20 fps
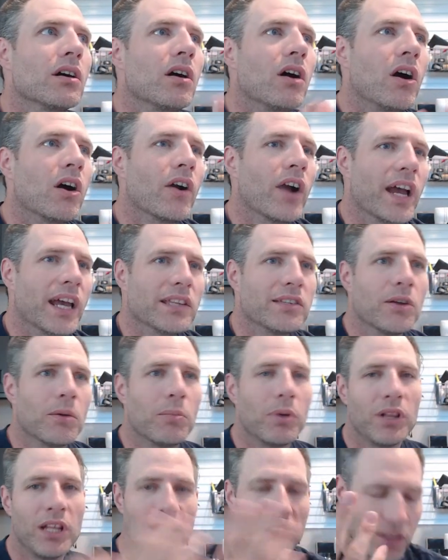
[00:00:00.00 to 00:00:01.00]
right, so
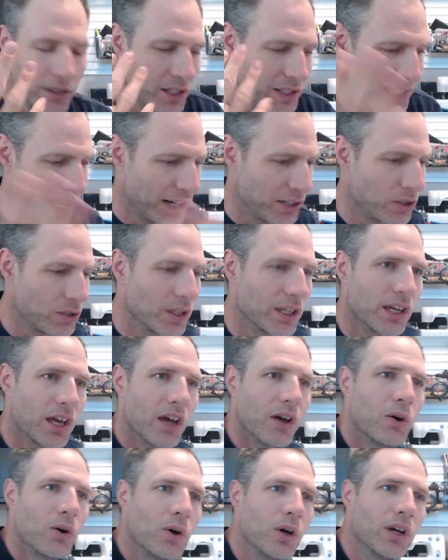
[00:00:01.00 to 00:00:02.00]
but let's actually
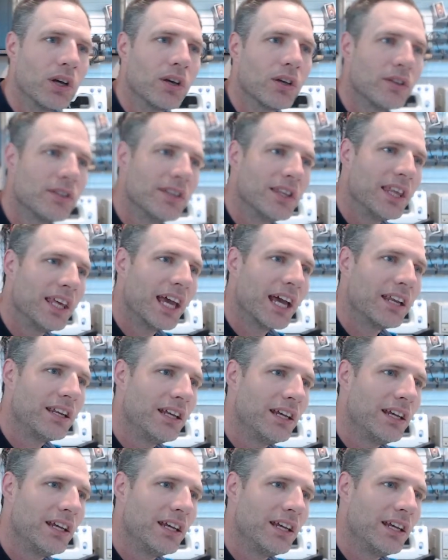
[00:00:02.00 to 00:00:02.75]
go to the end